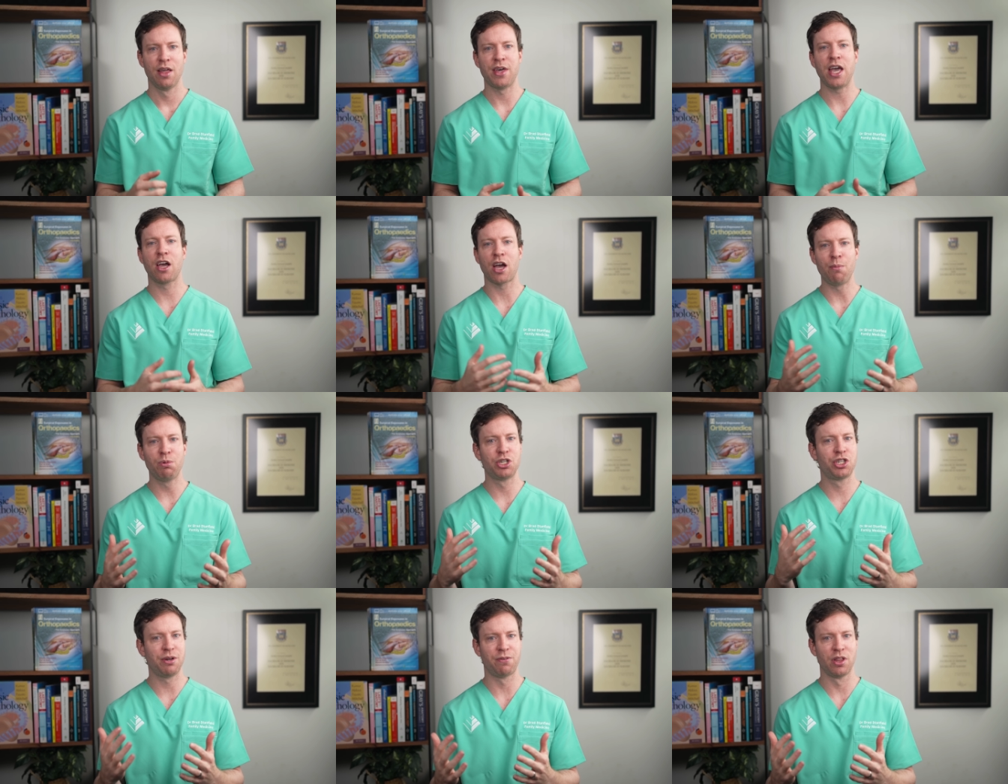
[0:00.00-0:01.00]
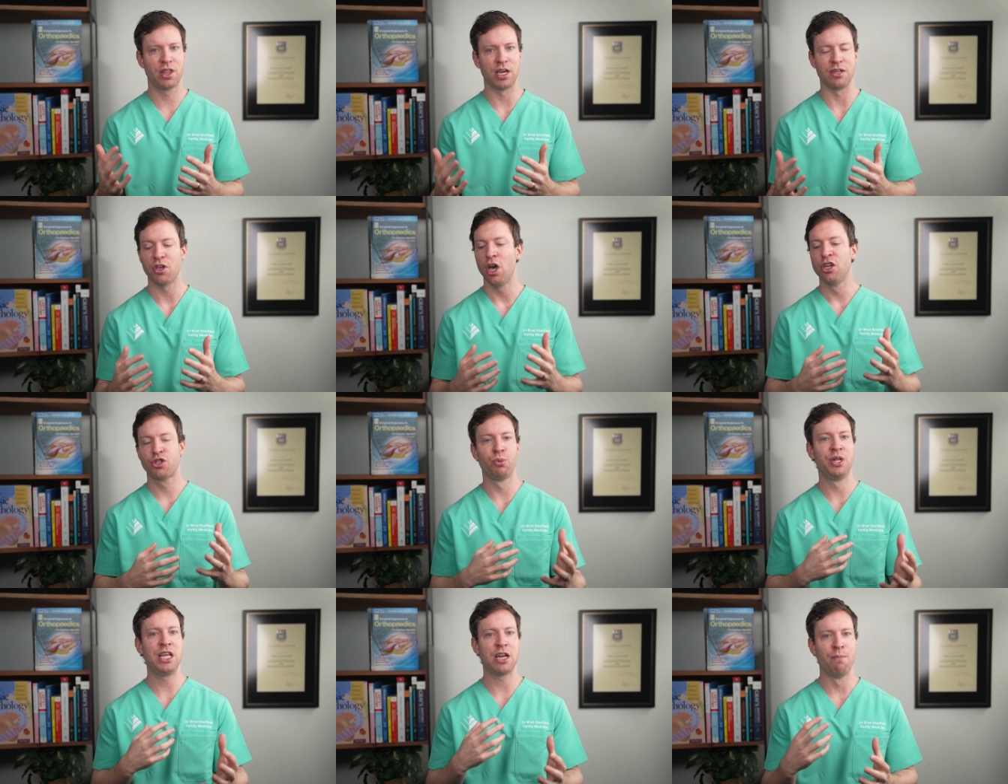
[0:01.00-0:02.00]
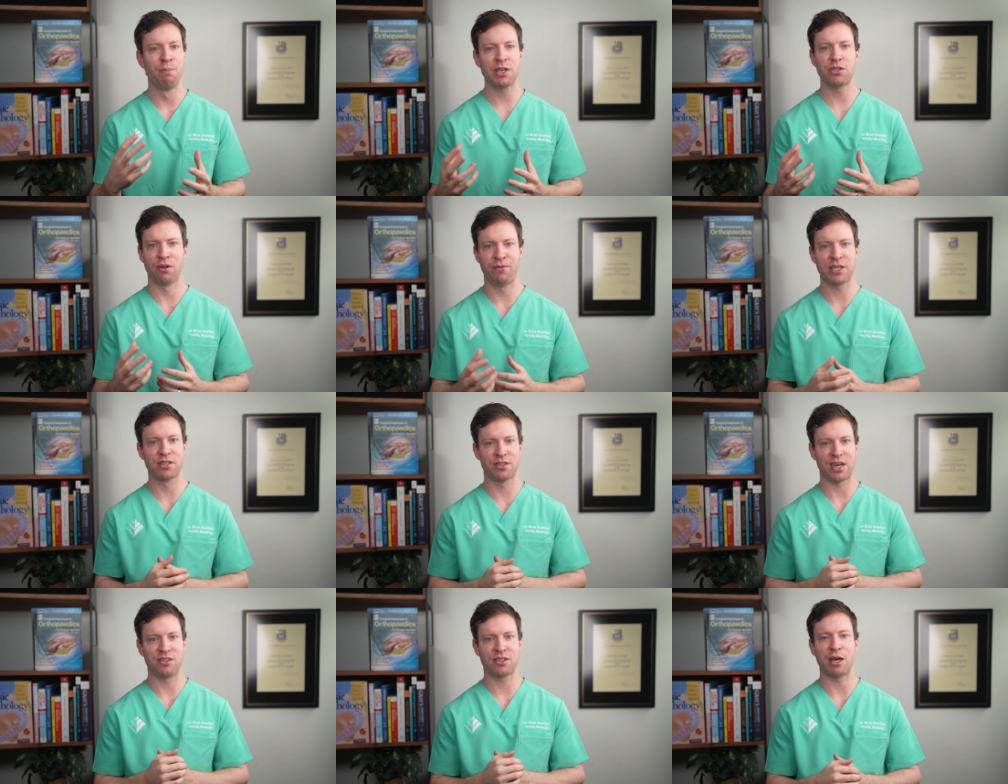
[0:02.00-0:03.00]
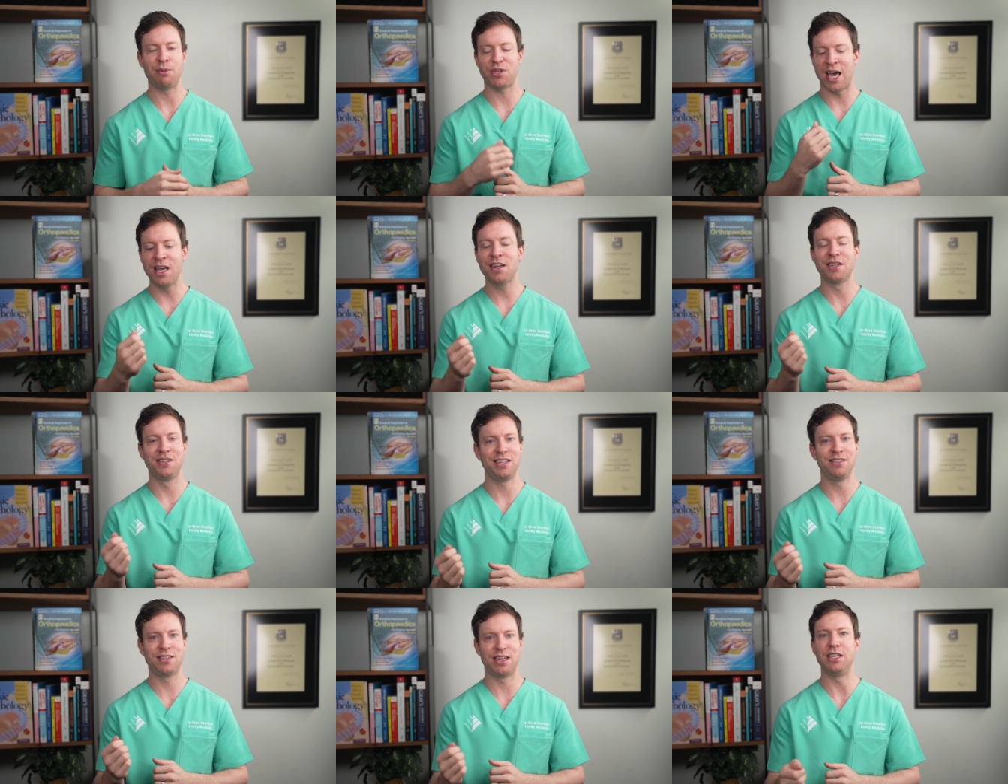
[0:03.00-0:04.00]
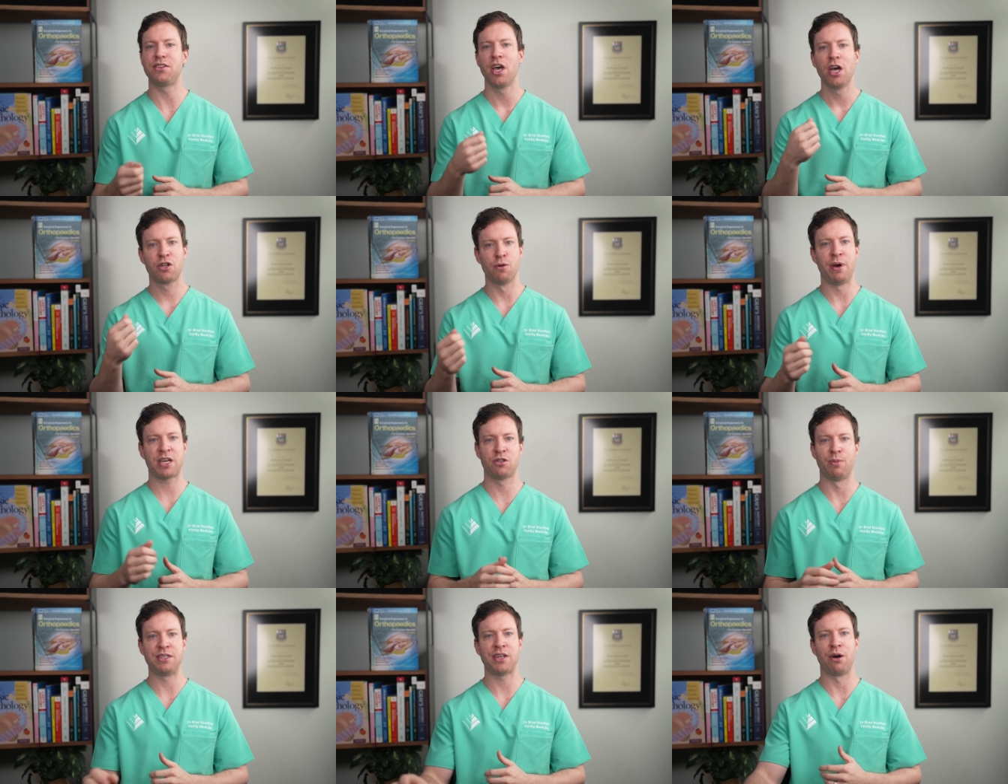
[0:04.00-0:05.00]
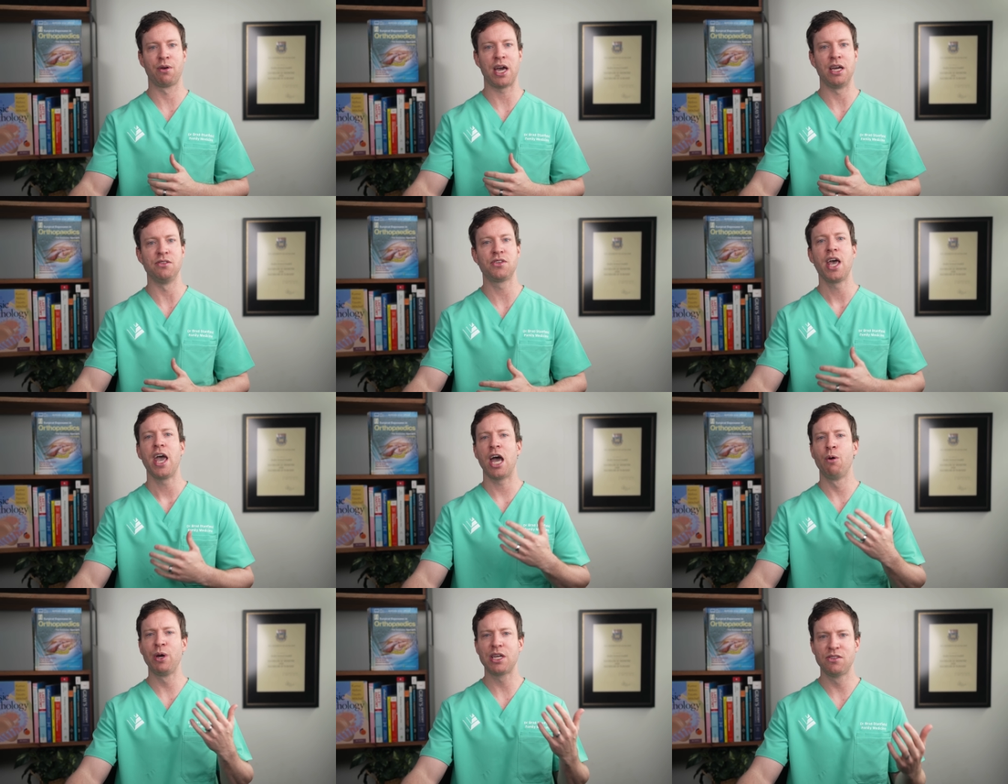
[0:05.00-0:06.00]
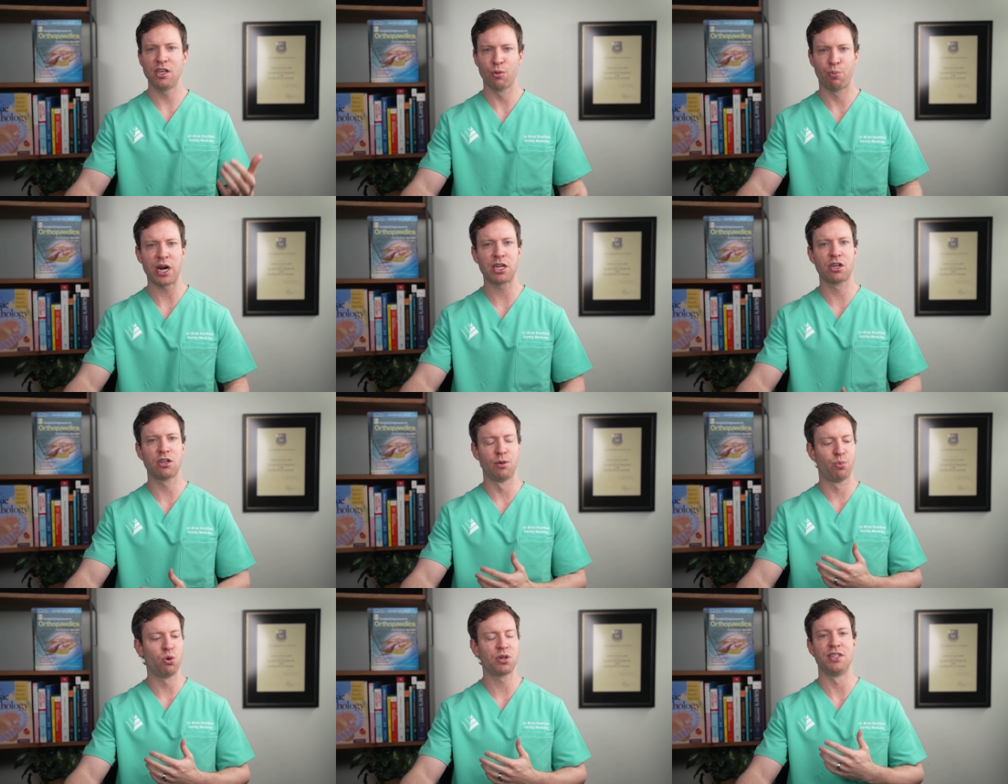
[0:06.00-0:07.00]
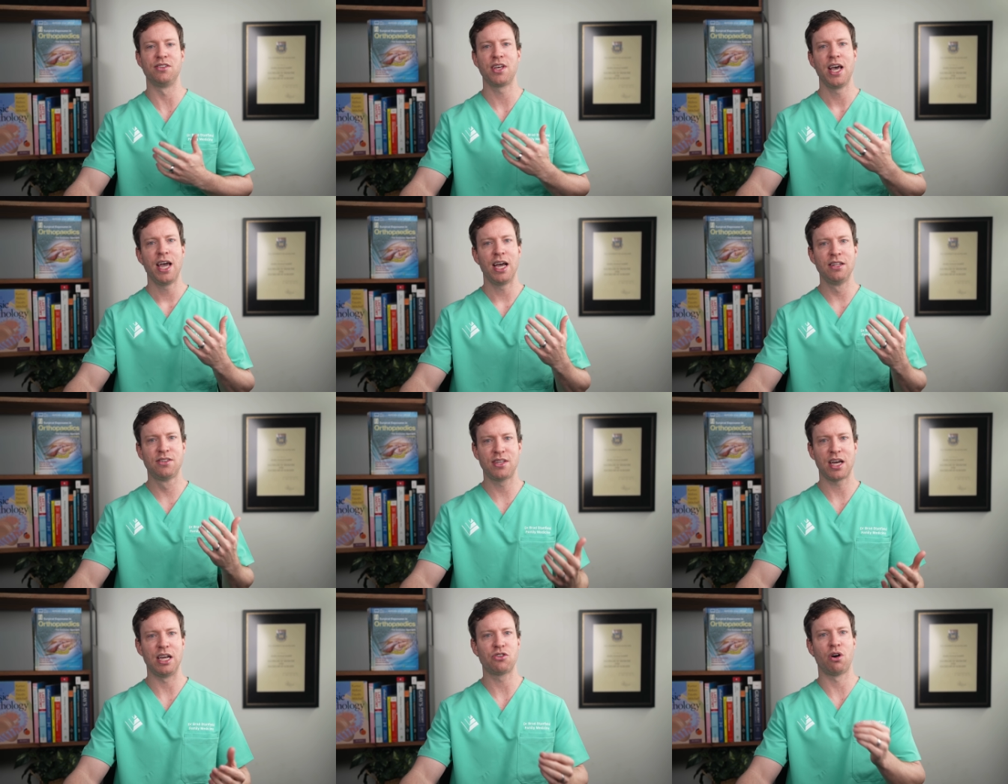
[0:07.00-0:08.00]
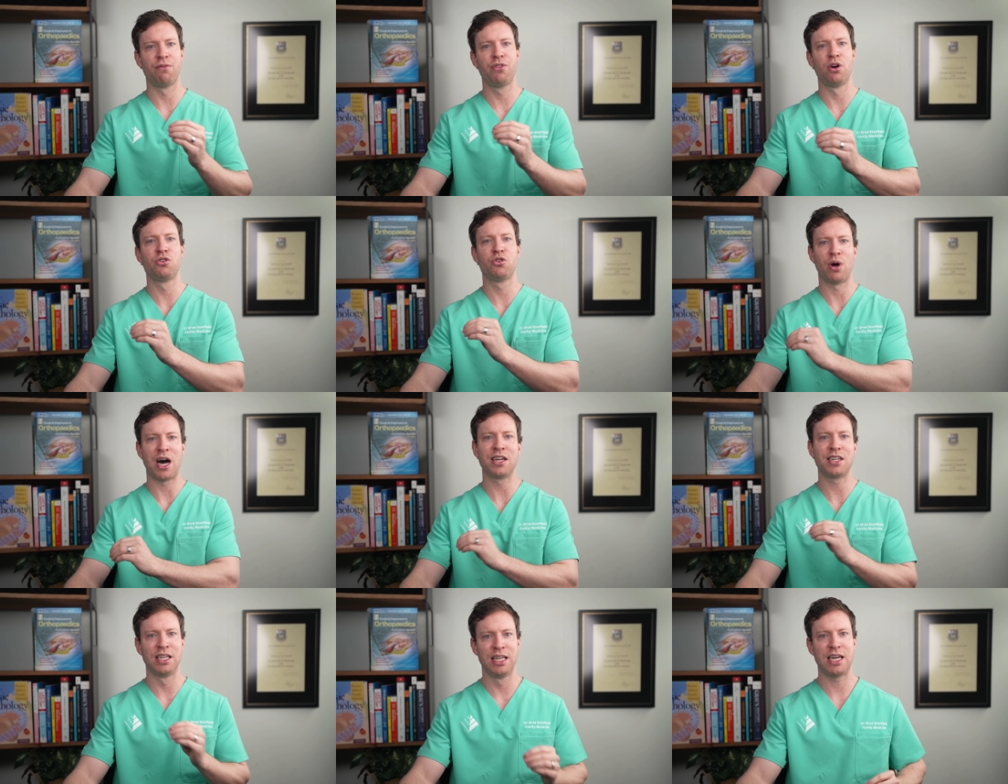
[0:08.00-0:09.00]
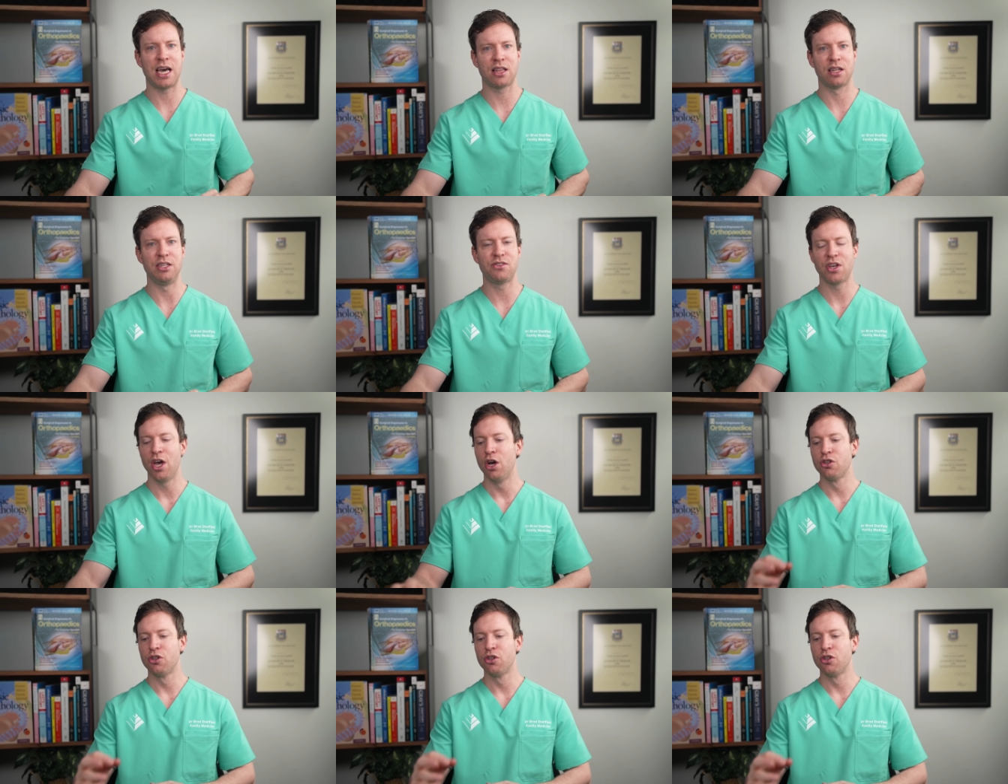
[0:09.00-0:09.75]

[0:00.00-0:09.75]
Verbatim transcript: They accomplish different things, so we need a mix of exercise types and intensities to maximize our gains, and we can see the practical importance in studies of those who aren't elite athletes.